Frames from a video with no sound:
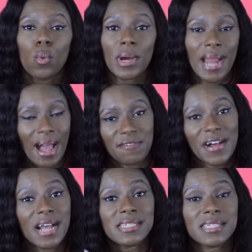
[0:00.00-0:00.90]
when I
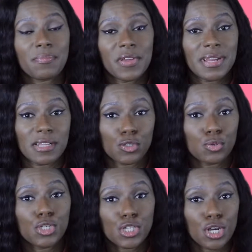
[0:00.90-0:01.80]
find something that
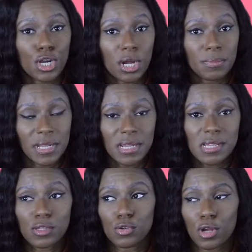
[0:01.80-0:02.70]
suits your
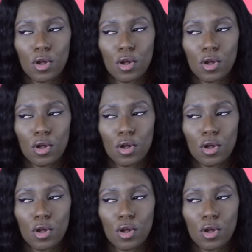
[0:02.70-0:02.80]
needs,